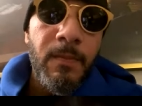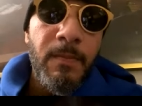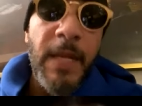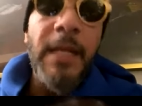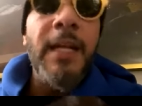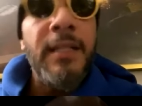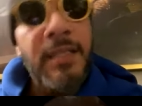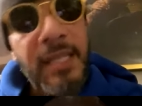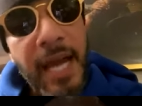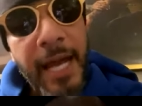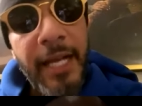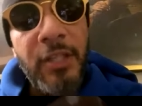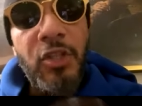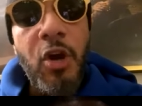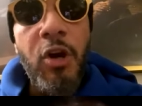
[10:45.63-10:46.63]
Now let's see how
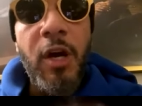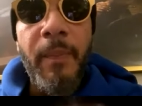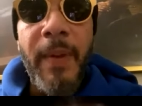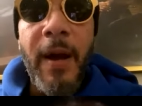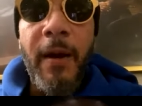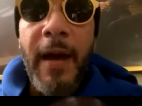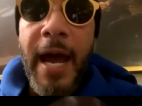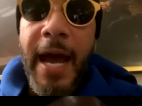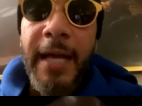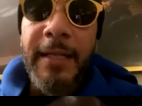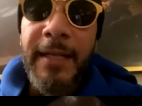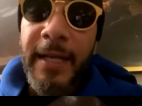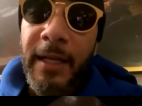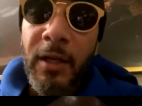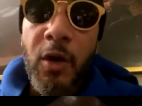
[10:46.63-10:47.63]
they talk about how it
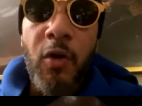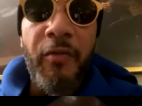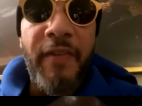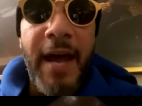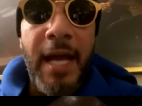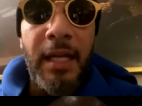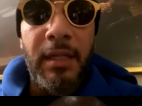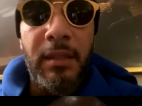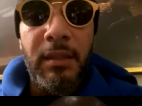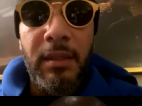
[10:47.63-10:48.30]
didn't go violent